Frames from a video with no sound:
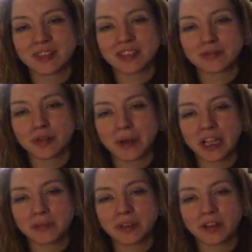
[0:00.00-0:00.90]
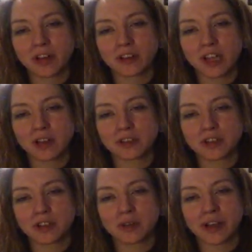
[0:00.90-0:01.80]
This reminds me of Girl Scouts
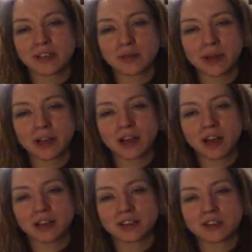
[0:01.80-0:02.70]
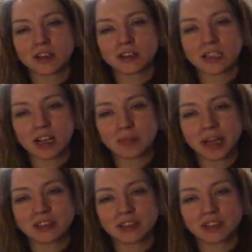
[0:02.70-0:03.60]
too. I swear to God, there's a Girl Scout
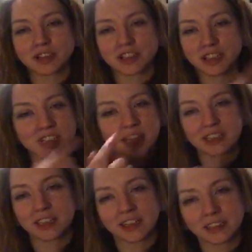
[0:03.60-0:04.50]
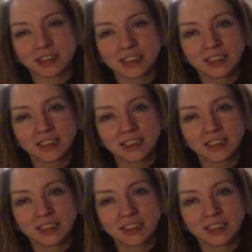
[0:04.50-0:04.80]
patch that looks just like that.